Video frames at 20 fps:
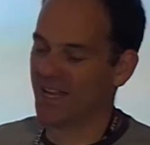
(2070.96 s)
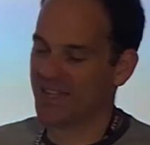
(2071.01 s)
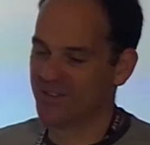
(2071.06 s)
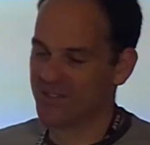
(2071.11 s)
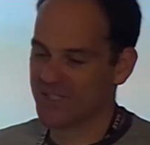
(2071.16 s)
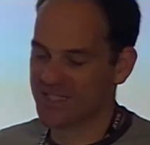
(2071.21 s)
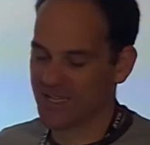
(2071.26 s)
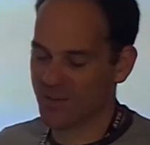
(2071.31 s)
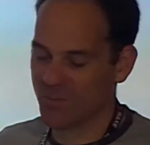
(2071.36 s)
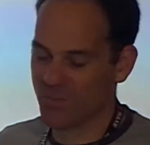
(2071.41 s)
there
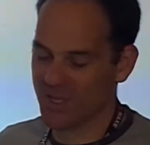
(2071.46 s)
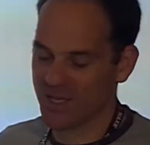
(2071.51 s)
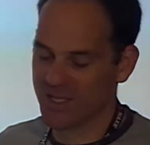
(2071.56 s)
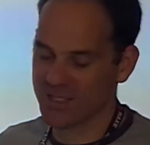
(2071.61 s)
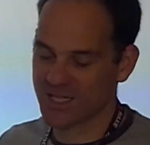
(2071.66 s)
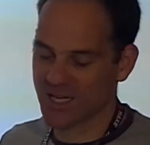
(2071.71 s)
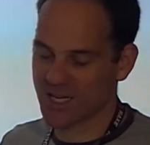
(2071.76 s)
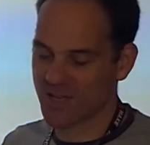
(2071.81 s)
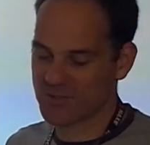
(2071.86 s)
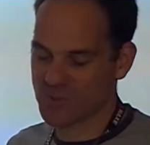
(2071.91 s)
is some
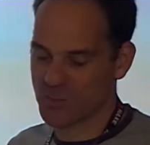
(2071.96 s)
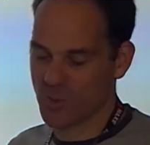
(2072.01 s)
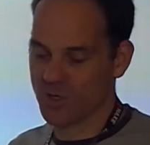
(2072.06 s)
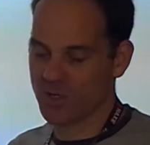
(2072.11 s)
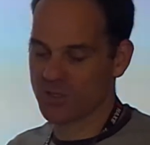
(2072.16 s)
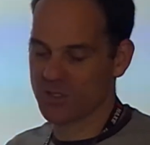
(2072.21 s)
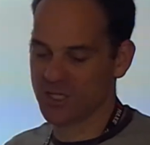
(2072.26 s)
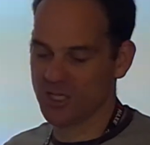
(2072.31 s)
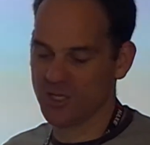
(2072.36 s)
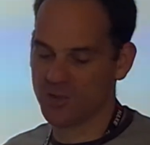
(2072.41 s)
things, like I've
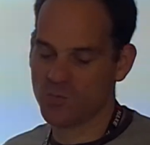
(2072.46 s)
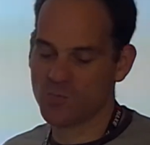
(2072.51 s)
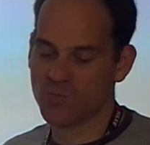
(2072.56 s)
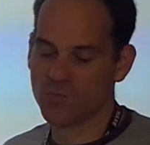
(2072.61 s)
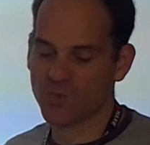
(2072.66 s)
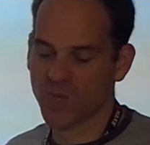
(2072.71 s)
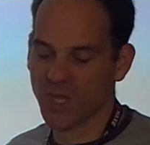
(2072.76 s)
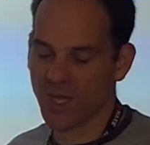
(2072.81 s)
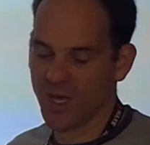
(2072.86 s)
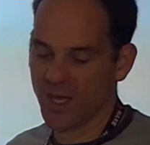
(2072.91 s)
spoken to him,
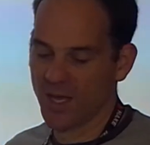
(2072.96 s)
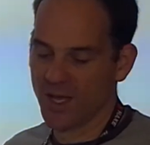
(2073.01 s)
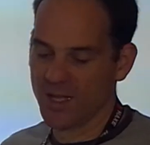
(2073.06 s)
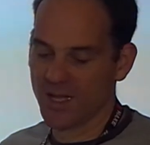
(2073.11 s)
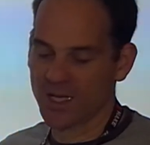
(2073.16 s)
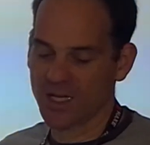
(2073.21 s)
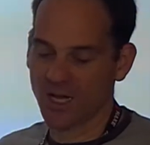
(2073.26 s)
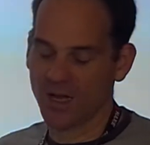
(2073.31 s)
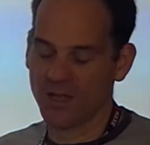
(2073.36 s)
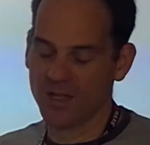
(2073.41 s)

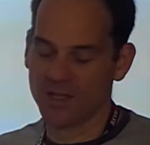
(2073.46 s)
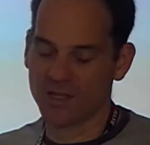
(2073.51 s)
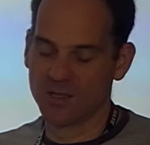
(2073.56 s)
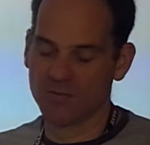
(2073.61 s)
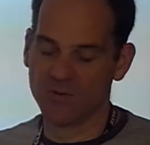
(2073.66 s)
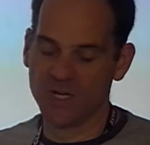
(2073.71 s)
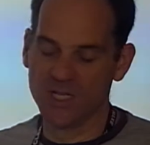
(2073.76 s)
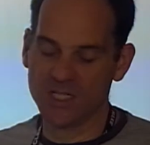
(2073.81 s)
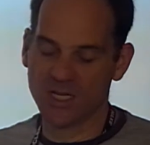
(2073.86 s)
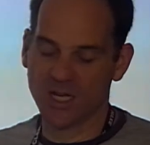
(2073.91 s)
like the
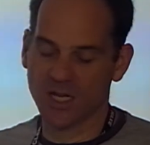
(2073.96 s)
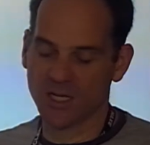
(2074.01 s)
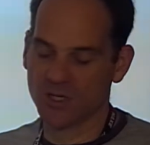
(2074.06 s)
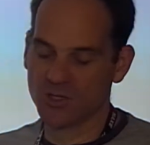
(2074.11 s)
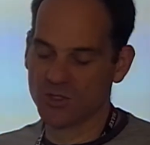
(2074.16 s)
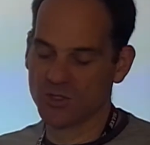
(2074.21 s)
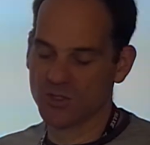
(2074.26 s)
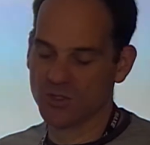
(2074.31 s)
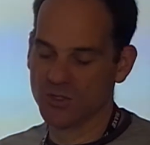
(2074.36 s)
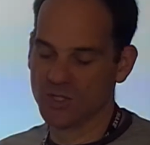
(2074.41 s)
reason I can
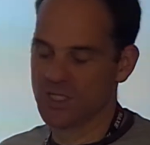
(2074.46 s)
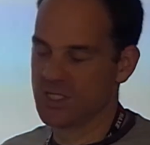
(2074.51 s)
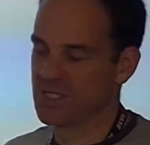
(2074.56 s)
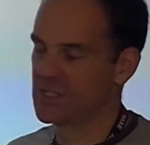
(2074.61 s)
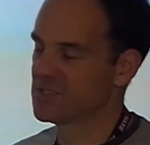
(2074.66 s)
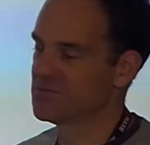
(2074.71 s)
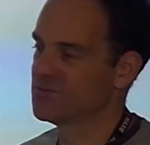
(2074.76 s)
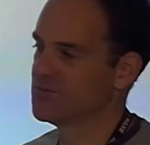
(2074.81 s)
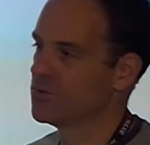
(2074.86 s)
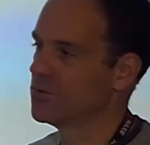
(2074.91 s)
do
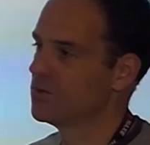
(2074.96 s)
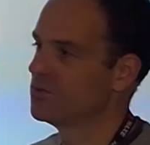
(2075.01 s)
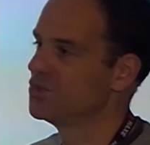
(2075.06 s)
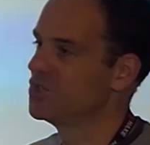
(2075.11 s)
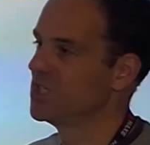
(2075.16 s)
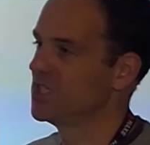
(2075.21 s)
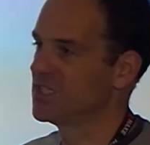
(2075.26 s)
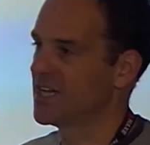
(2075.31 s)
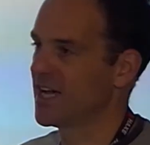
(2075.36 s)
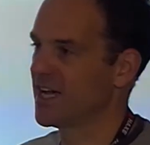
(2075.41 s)
these 4
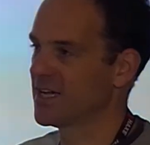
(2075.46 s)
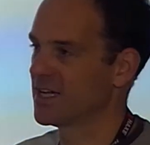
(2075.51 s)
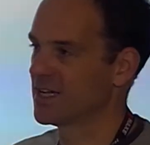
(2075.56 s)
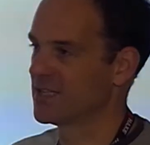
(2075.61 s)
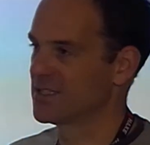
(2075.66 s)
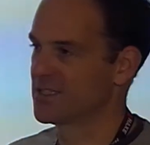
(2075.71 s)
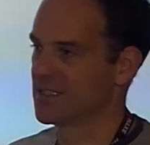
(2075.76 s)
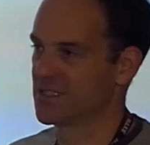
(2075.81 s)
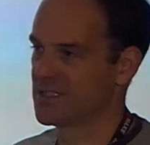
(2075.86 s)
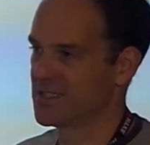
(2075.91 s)
JIT
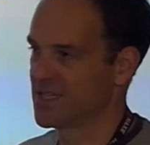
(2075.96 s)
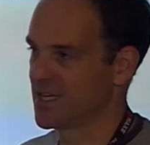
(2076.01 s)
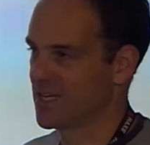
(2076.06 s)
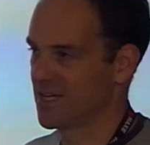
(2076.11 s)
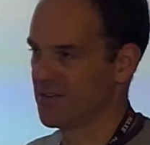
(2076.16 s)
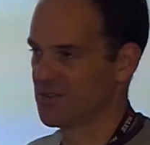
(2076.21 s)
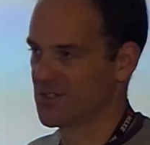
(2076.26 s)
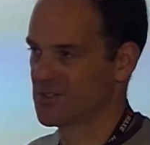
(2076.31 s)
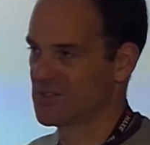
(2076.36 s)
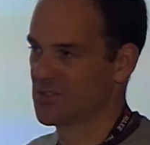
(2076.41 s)
targets is that
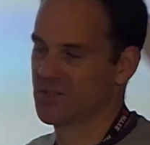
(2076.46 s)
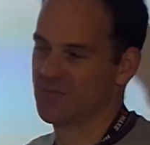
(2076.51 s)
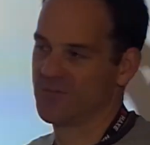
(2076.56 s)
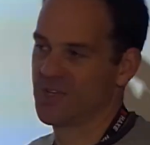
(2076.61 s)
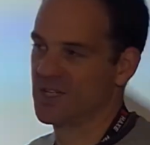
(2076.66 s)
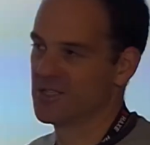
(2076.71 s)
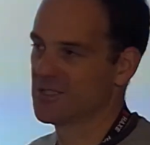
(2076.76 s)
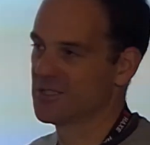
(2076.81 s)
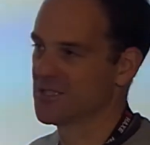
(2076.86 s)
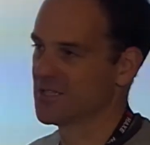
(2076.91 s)
I've just
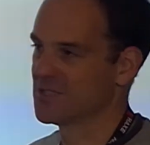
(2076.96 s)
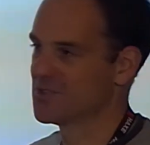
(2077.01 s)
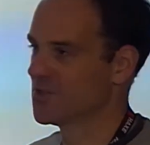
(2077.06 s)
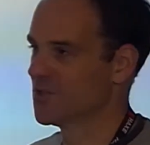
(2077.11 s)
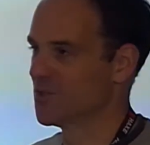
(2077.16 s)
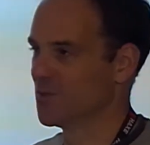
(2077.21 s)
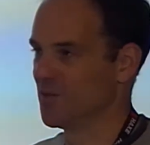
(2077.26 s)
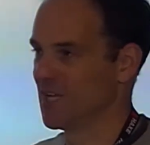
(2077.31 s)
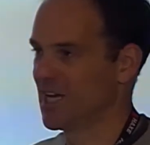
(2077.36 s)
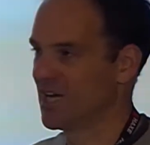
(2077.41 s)
found this
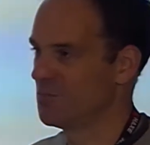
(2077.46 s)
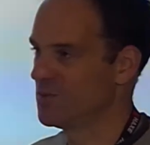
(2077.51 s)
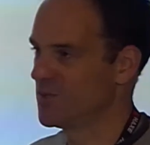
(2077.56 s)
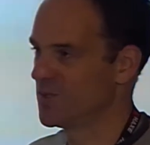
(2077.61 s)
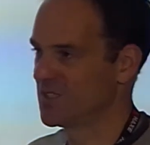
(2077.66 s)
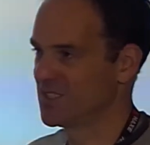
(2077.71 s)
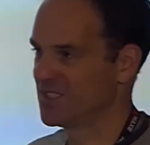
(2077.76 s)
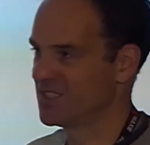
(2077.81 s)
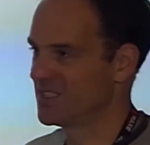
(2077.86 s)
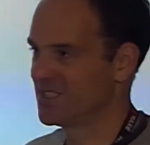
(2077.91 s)
external library
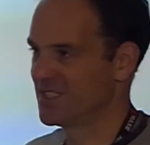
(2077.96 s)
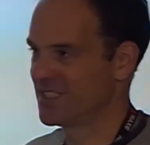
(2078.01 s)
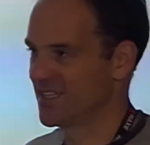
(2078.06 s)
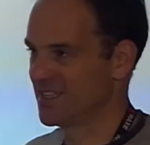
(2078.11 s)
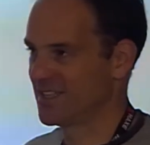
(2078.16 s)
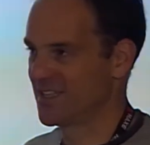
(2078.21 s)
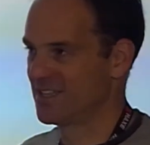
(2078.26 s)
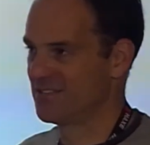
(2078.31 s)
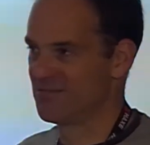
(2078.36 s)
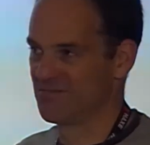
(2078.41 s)
on the
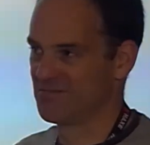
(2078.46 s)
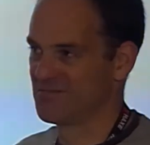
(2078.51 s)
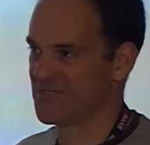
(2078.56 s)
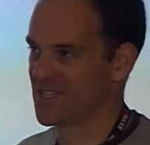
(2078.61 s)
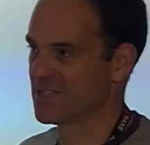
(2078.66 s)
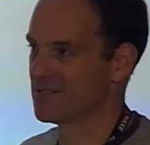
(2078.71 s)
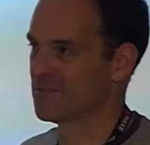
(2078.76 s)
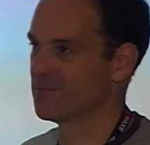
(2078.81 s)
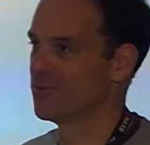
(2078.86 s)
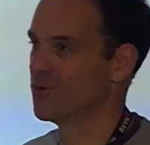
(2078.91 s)
internet that
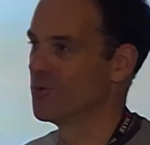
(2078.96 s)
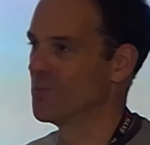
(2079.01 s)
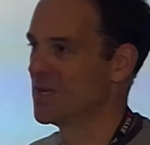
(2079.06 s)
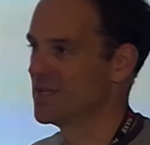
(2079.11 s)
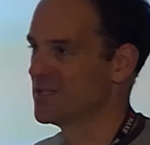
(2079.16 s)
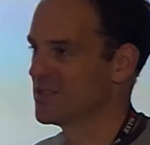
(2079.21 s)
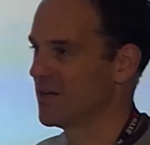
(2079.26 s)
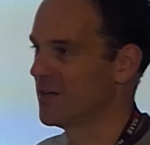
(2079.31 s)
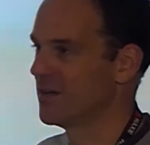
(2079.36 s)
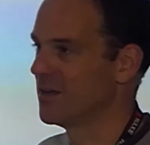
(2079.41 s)
does it for me.
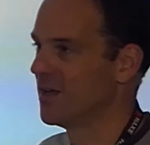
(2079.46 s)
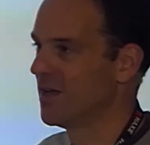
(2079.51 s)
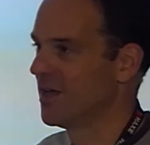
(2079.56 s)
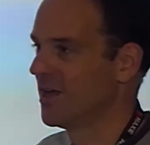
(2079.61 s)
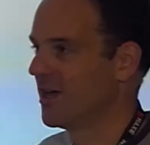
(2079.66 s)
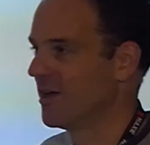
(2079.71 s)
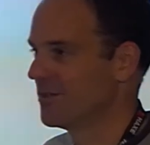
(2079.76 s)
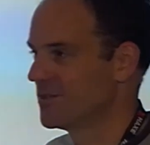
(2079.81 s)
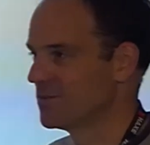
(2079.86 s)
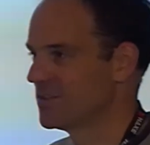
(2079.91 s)
So
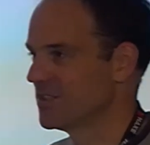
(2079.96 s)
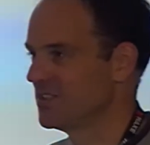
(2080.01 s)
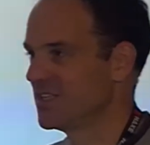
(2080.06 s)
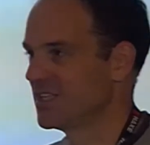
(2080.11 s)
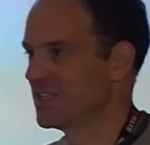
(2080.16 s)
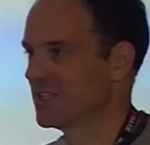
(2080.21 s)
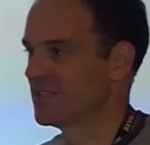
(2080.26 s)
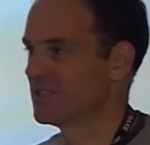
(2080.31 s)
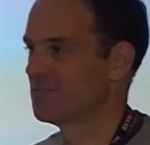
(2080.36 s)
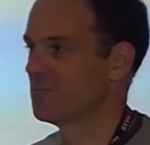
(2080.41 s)
I'll talk to
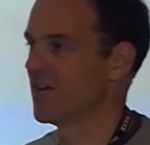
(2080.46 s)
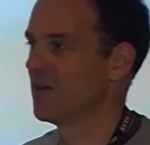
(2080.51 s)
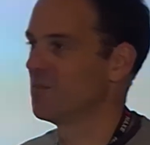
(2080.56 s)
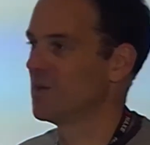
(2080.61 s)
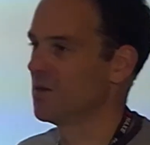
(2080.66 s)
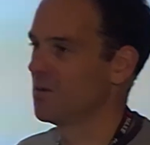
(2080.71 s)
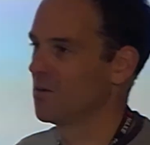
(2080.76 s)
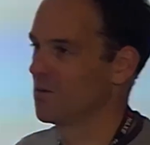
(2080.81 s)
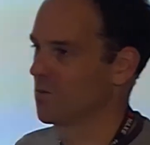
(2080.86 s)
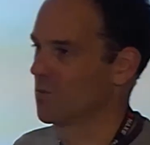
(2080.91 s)
Nicholas,
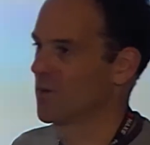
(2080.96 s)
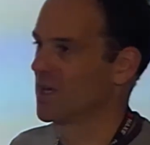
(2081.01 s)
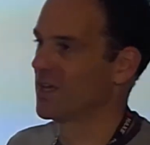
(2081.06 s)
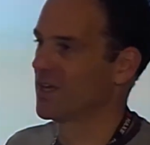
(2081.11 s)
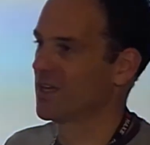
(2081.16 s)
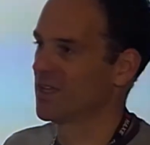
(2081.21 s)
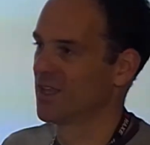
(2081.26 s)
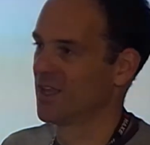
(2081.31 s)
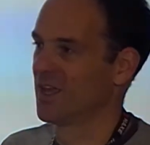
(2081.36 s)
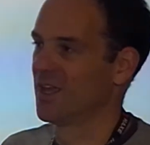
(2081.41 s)
maybe we
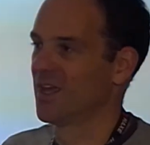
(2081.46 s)
can